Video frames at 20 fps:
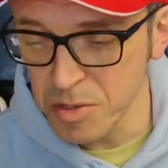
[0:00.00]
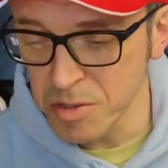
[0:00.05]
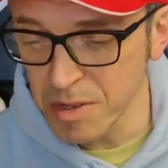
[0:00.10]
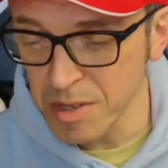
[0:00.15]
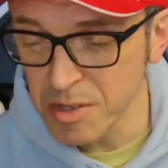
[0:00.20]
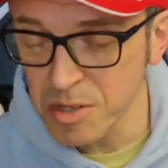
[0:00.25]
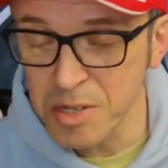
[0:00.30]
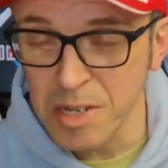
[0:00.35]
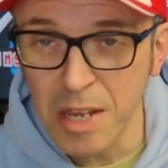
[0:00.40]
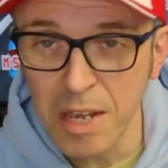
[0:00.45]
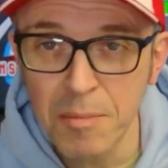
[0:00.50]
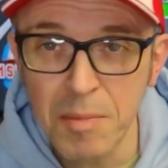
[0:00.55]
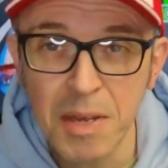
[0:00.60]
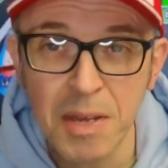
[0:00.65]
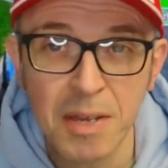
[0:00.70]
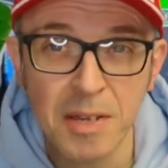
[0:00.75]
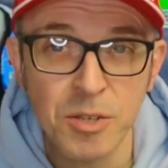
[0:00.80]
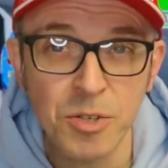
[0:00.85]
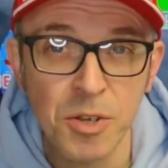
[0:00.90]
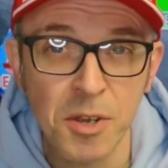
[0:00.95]
Its
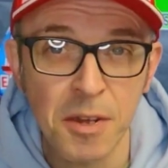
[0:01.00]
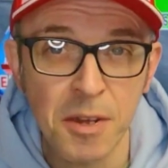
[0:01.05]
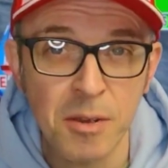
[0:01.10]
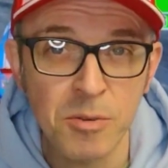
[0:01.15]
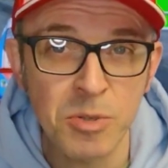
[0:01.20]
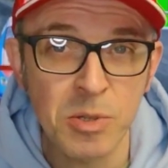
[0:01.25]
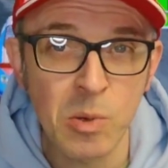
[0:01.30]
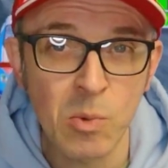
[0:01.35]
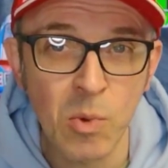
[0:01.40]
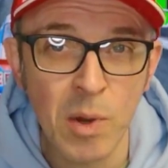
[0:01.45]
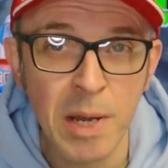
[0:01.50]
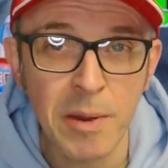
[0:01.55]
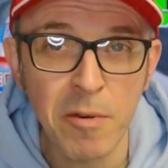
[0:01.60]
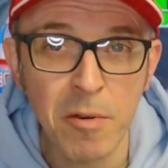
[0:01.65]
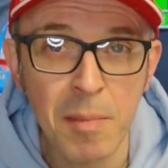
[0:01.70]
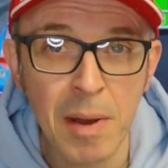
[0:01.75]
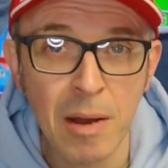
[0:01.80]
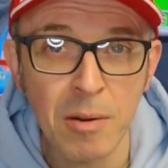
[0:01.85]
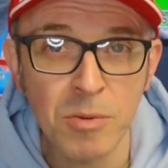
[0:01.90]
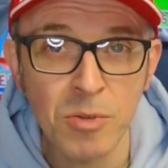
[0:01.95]
gimmick is you use the Wii
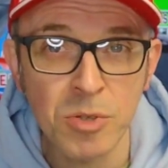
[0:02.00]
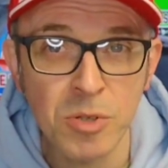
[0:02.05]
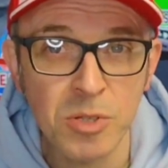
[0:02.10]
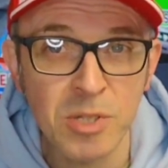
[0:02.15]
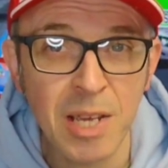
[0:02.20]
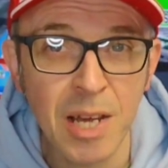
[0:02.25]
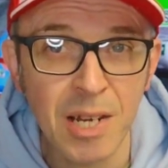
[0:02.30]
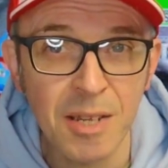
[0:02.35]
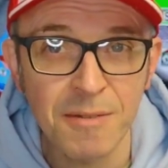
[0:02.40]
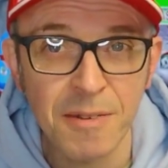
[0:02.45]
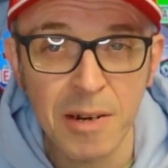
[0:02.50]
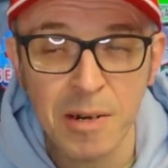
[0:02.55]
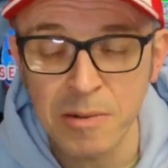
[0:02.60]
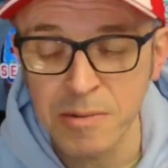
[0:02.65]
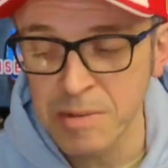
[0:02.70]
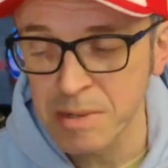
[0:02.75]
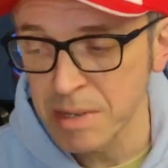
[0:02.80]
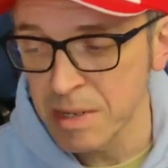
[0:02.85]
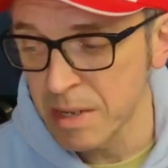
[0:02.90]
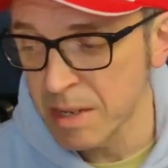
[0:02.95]
remote as a
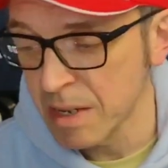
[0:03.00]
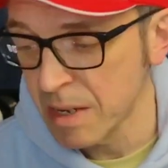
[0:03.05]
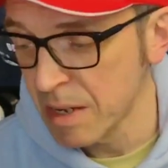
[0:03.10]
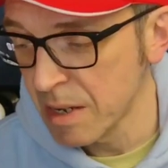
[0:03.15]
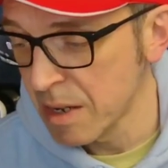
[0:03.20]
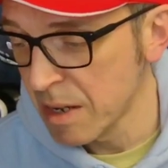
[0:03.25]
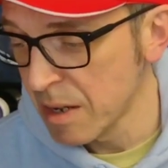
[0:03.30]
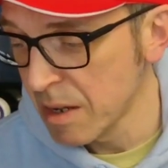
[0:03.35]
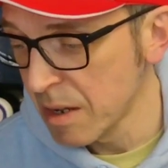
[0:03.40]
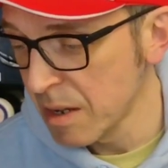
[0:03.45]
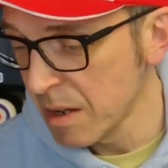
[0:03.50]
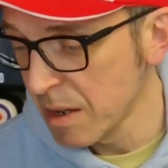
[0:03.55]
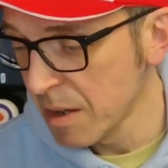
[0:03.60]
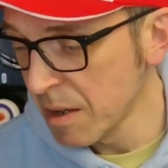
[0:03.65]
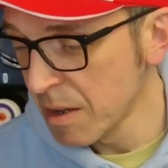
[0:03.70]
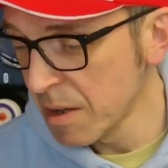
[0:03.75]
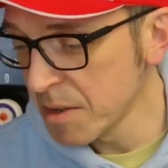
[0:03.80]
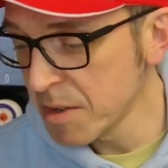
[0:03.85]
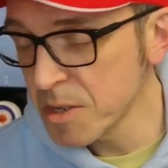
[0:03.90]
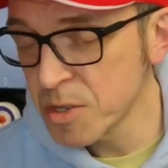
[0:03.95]
telephone,
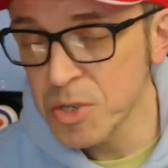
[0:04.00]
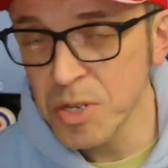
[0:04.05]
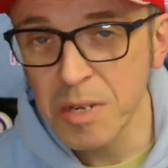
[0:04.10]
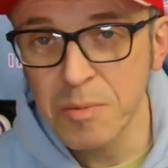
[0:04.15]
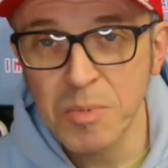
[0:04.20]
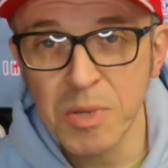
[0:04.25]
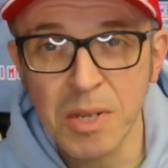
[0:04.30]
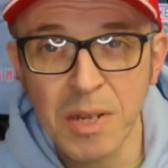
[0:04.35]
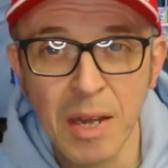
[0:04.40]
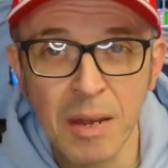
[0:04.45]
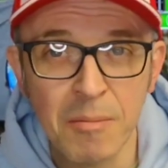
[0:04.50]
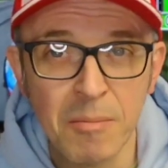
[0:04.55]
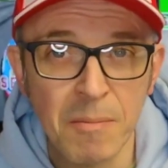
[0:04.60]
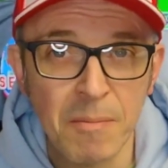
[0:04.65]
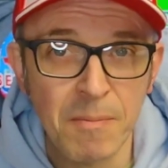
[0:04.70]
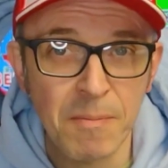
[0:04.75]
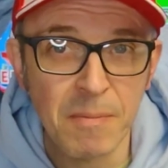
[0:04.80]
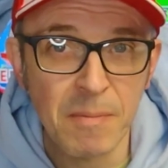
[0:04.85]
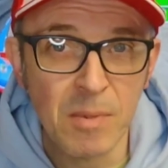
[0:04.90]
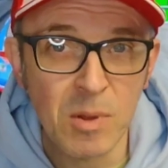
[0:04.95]
and you seem to get
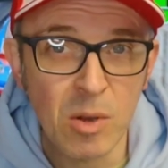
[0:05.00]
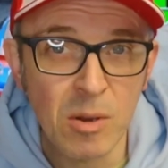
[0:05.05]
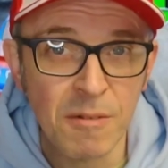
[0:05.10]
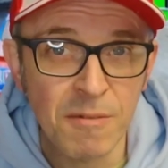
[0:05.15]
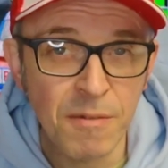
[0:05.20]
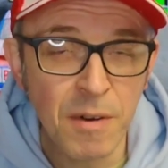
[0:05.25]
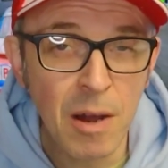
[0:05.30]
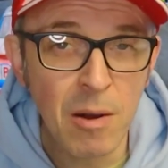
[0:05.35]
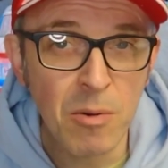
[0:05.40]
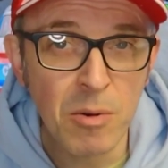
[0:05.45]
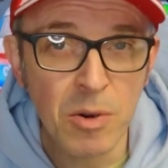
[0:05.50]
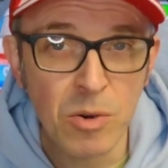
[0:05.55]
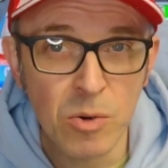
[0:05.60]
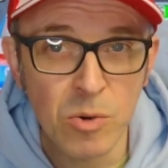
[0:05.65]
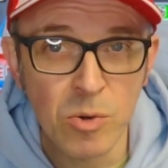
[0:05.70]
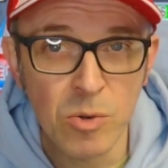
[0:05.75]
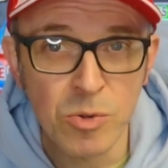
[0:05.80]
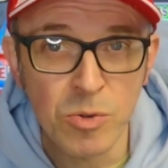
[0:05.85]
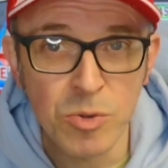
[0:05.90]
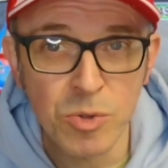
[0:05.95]
like phone
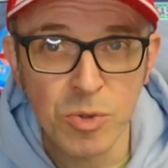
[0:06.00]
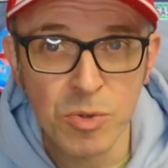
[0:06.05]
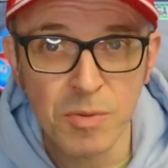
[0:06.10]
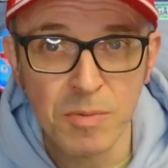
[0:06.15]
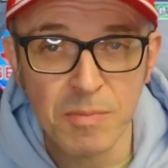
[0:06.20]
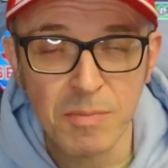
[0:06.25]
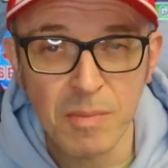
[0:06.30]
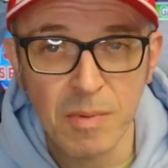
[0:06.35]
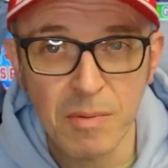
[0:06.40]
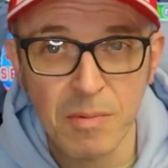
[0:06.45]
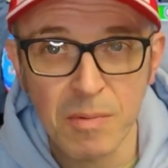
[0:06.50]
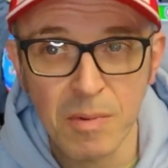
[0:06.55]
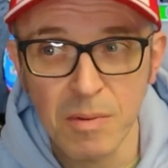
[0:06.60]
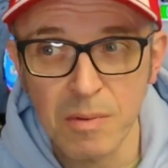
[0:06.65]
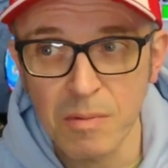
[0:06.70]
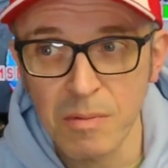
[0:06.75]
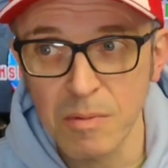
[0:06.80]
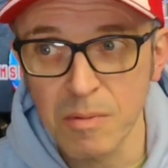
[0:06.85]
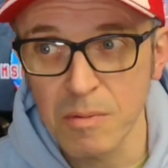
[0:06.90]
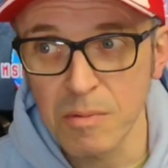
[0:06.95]
calls,
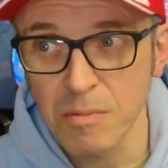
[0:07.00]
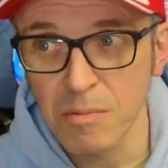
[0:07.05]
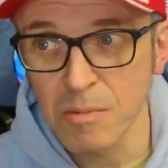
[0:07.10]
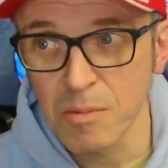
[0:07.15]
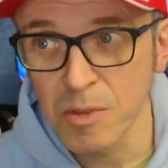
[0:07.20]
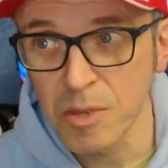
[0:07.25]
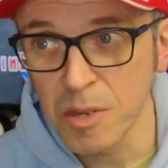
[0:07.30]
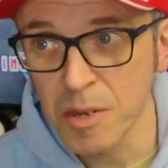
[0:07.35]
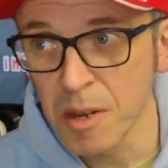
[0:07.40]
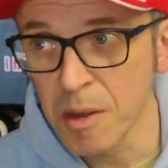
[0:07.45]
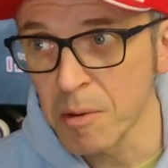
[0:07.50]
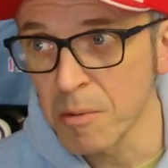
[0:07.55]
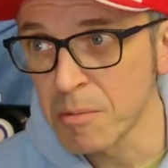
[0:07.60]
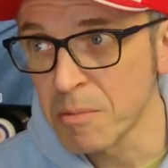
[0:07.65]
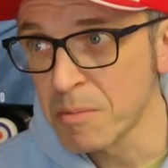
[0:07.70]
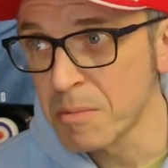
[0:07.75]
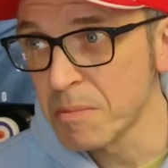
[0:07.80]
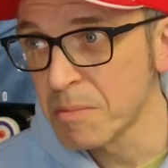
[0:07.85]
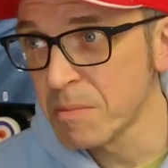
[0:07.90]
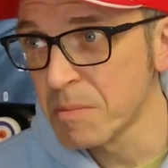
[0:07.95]
you know,
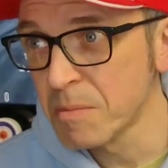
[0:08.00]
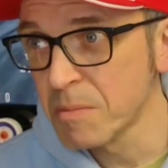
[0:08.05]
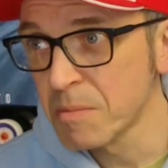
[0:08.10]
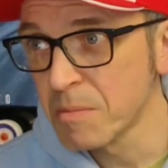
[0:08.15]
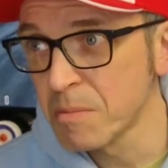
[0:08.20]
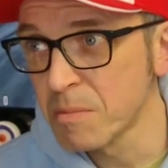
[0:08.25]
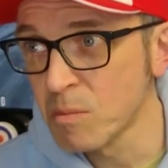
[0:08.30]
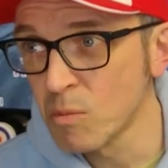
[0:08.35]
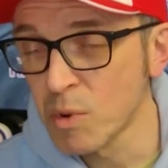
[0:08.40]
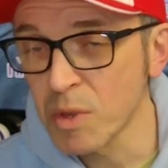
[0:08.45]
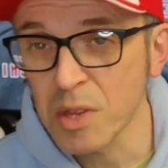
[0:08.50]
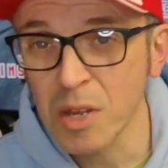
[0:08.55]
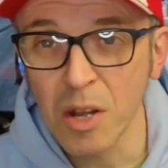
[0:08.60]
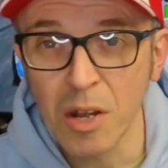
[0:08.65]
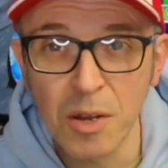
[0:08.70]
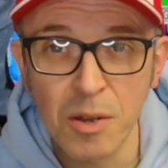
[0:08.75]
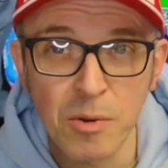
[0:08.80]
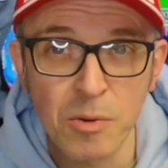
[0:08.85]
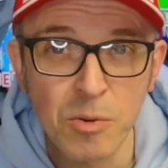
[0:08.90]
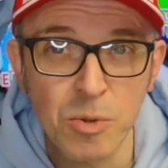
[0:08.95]
with
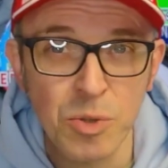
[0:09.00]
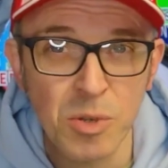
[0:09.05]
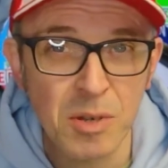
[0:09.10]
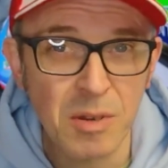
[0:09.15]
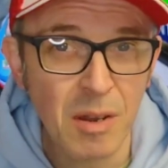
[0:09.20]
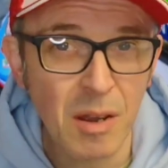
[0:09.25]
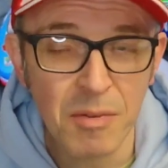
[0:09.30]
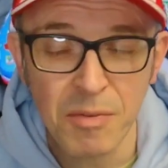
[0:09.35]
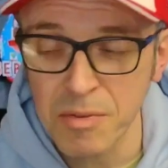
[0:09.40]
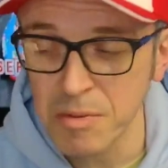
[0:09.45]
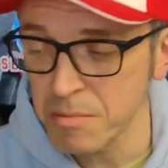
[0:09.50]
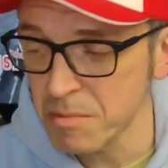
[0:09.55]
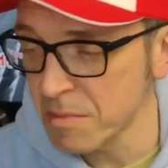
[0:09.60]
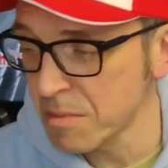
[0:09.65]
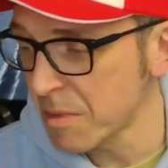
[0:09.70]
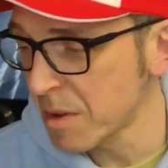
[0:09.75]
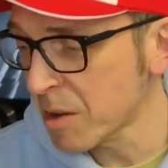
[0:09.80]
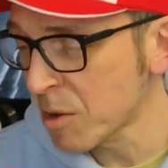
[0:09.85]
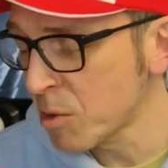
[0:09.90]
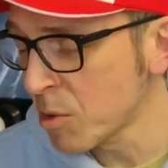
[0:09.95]
clues and nothing.
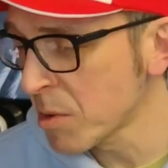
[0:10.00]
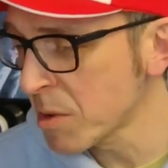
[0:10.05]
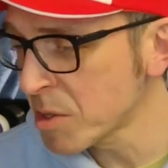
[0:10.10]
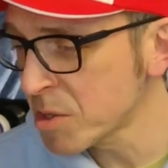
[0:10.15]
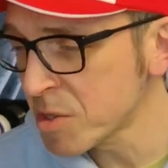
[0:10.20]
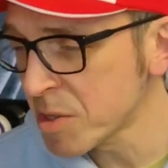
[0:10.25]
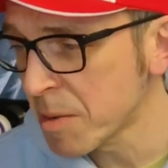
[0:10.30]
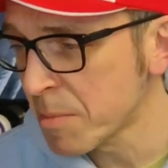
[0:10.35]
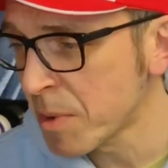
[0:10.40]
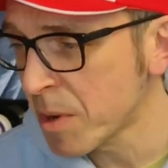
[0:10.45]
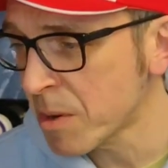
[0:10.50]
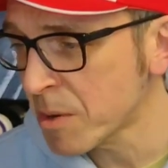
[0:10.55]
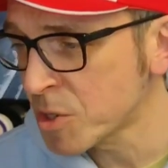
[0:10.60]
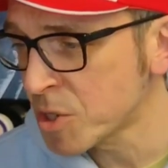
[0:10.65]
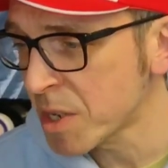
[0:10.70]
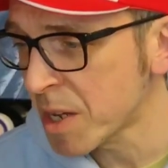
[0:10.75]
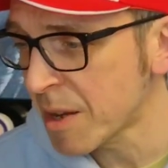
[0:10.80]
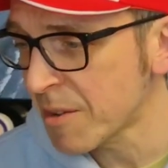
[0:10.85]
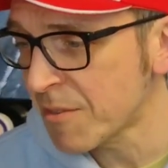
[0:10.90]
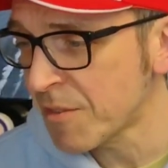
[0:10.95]
According to the box,
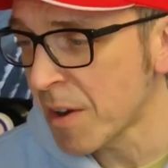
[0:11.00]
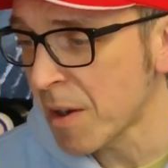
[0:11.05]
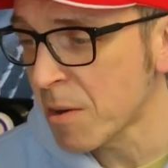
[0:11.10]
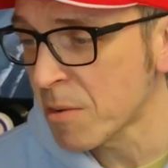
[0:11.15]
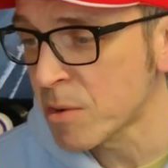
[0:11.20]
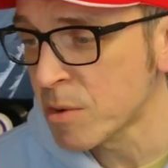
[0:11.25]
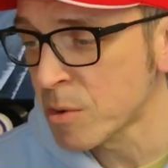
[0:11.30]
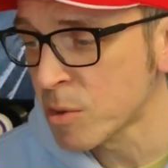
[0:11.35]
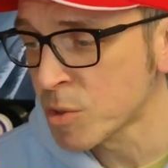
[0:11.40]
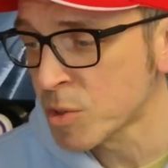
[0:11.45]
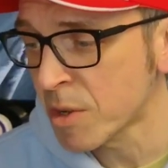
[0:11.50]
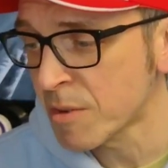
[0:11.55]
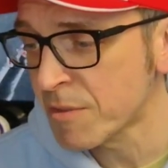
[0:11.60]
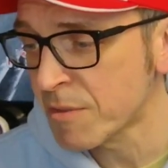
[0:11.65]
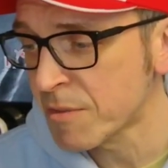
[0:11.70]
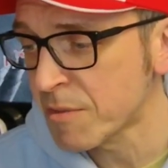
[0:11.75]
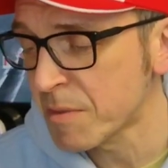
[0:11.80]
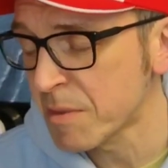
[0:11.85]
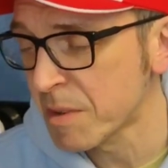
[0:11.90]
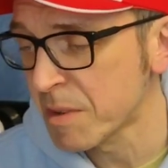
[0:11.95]
you get phone calls off